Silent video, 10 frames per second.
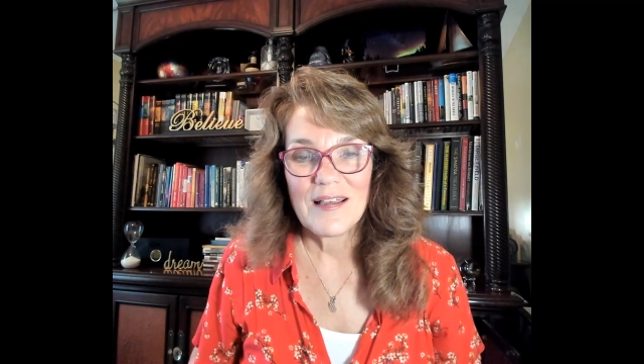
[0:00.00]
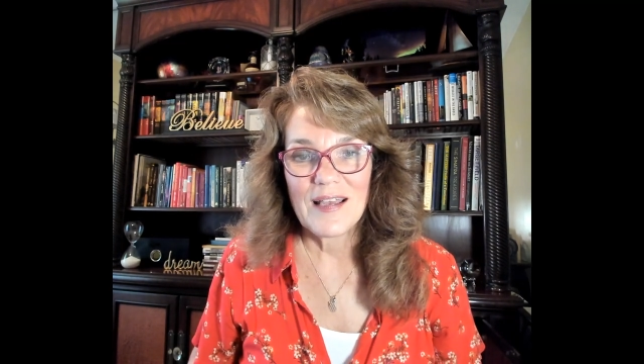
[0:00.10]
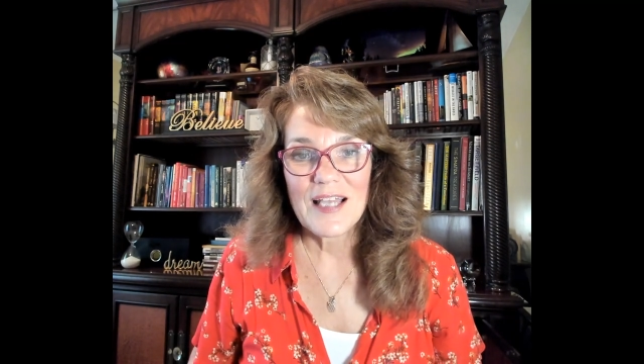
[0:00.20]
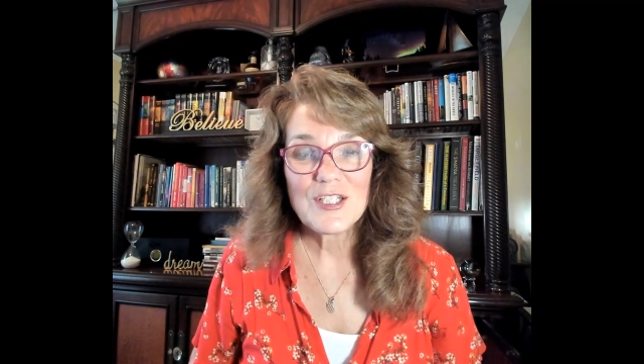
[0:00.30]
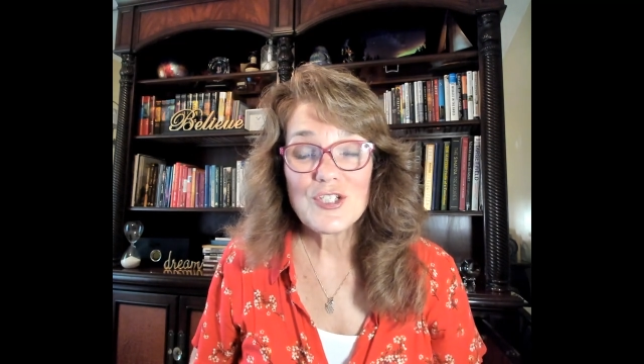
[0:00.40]

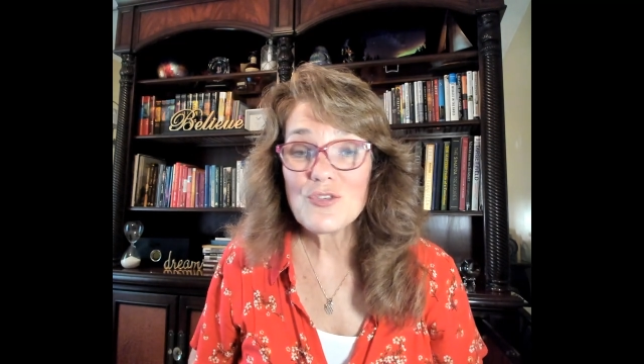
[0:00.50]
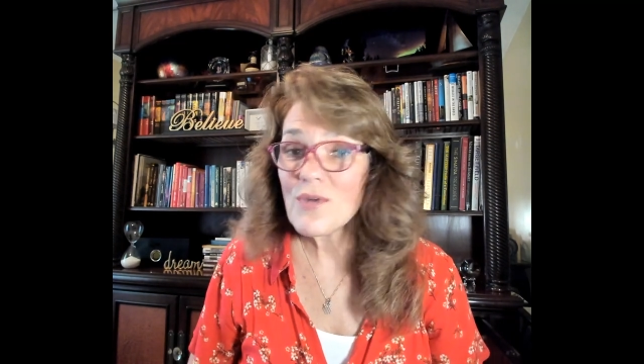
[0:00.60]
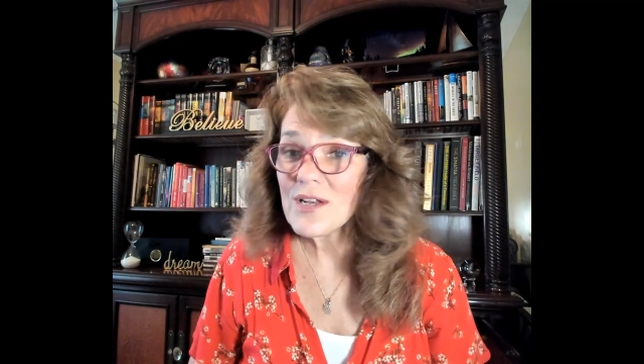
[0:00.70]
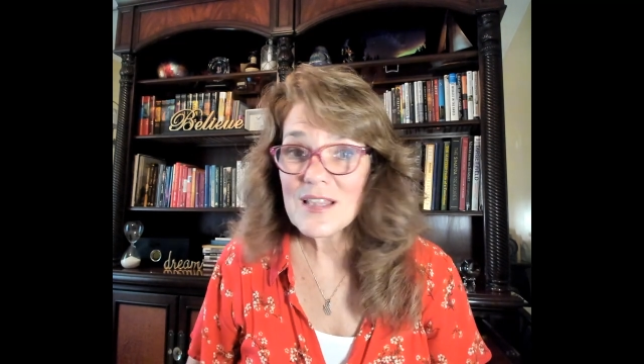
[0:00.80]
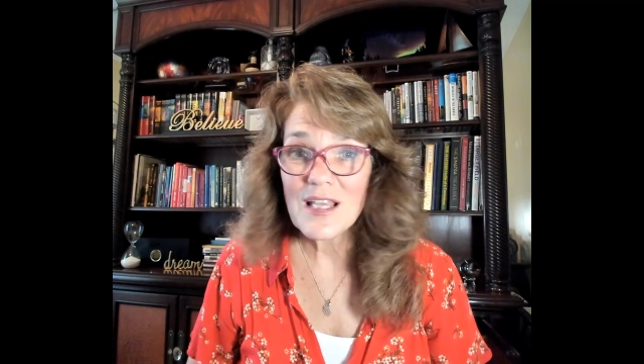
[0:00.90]
and to do
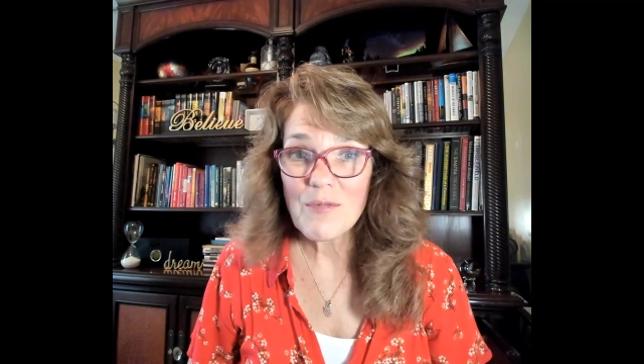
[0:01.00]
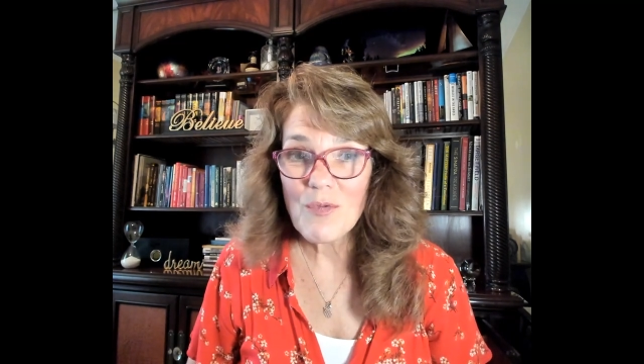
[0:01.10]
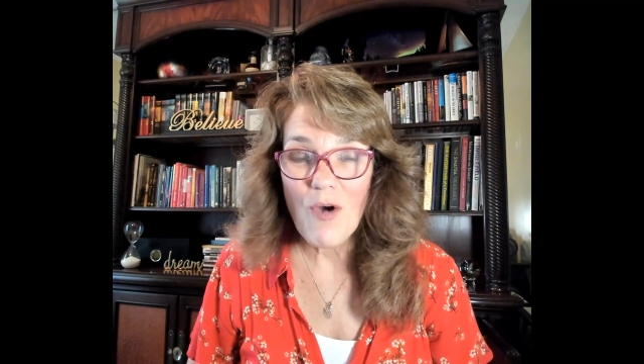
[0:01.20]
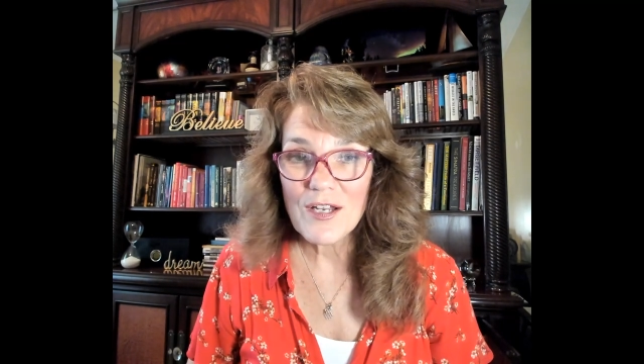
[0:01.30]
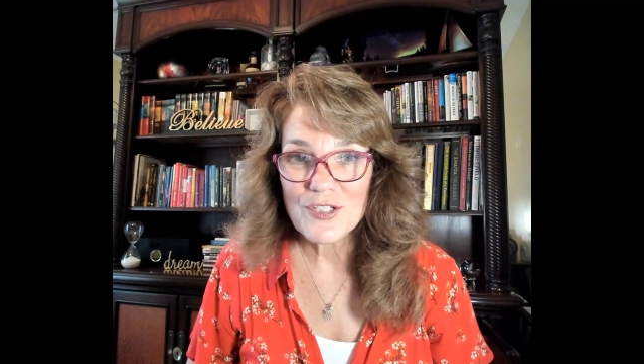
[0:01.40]
anything we
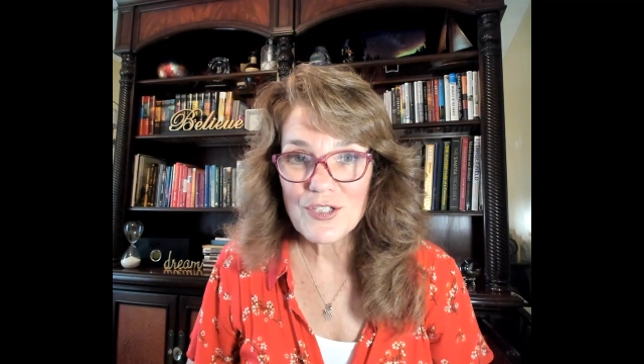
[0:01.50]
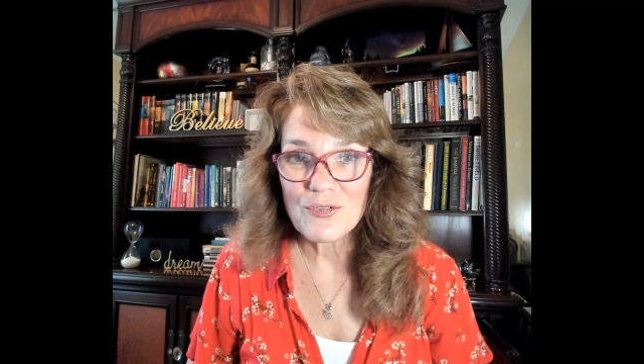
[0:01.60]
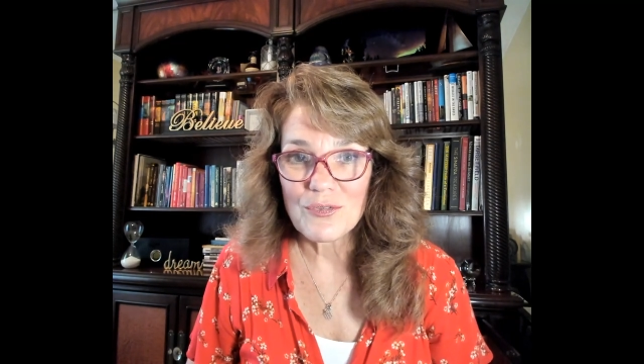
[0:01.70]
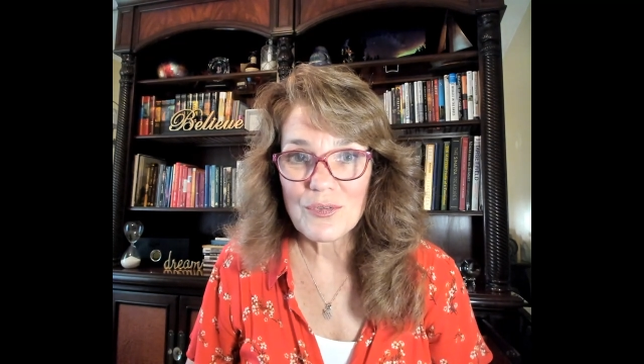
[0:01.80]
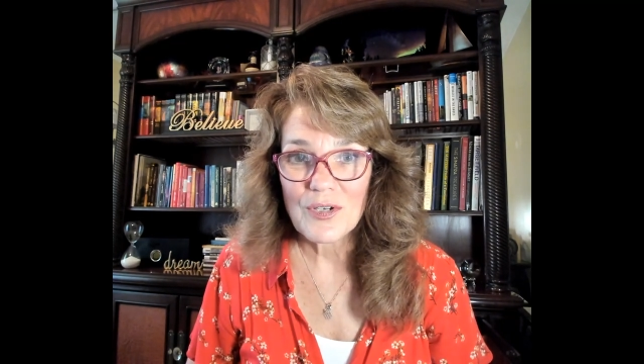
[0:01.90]
want to
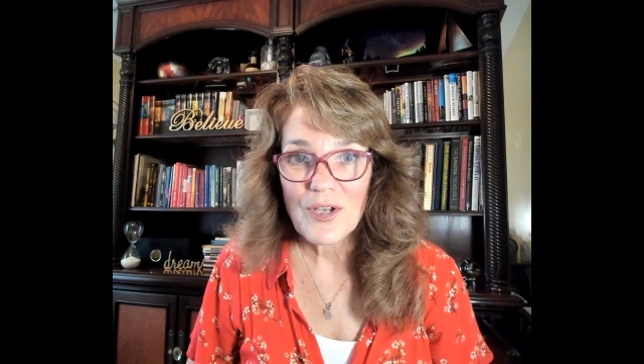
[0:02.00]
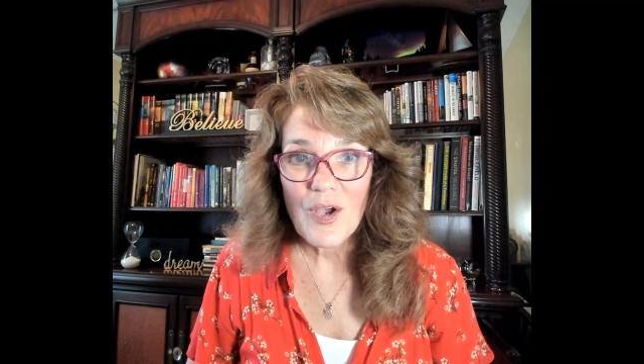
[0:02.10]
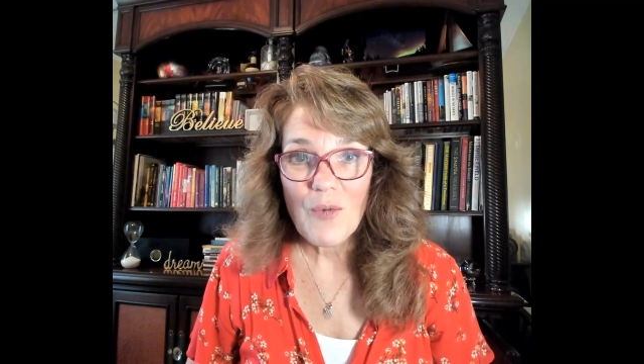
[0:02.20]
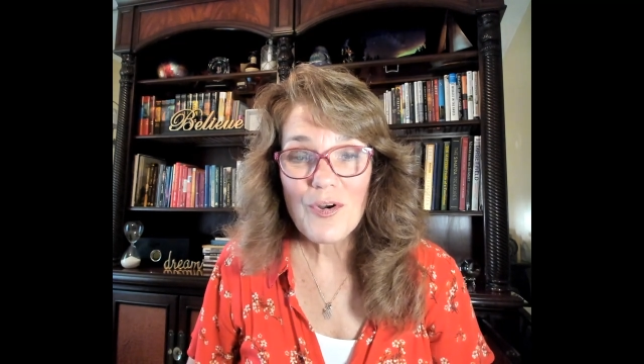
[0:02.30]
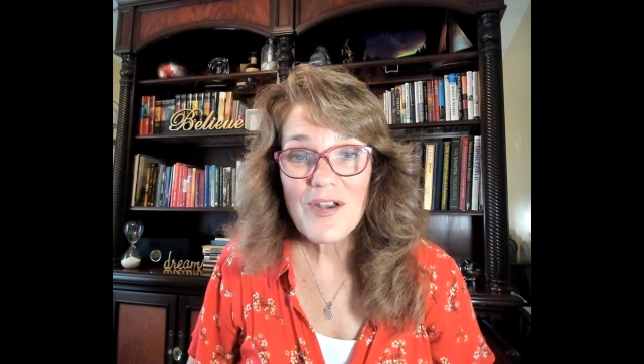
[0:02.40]
do. We're